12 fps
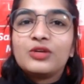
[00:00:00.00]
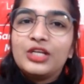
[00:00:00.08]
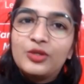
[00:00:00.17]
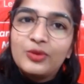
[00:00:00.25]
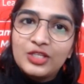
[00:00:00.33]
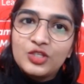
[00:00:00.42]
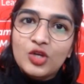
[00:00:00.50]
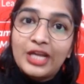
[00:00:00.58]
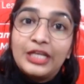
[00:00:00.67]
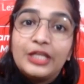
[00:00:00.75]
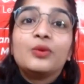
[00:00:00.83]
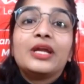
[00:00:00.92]
Did you enjoy?
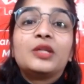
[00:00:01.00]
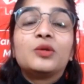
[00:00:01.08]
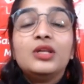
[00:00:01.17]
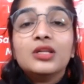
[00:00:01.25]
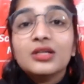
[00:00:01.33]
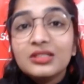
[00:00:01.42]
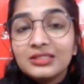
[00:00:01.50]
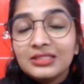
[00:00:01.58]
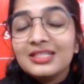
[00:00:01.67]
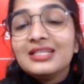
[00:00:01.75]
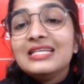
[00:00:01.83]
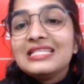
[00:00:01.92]
Did you get to learn
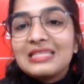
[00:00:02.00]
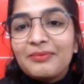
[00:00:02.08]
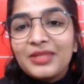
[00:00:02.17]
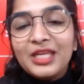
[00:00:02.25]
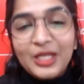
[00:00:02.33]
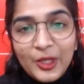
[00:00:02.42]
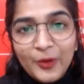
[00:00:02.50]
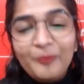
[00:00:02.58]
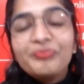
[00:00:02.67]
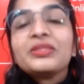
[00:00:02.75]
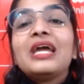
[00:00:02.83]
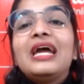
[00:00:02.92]
something
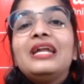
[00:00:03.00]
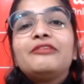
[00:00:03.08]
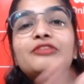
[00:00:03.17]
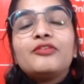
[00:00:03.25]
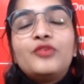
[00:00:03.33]
new? And if you have